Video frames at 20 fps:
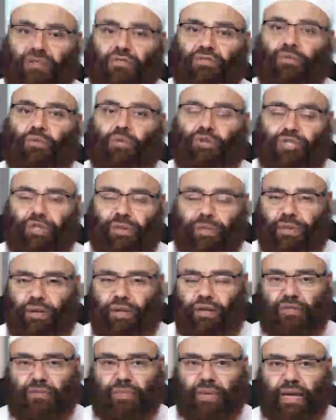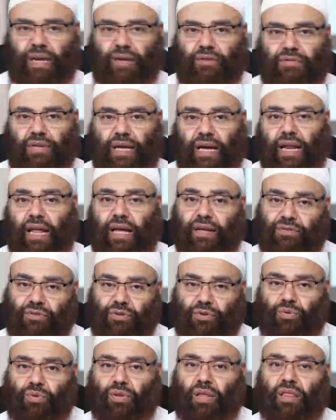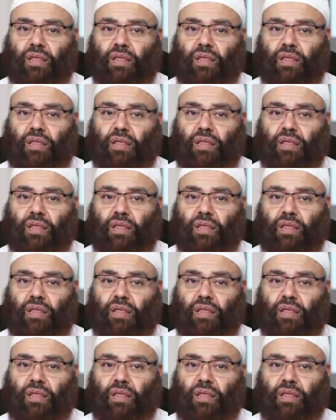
to worship Allah subhanahu wa ta'ala, and to know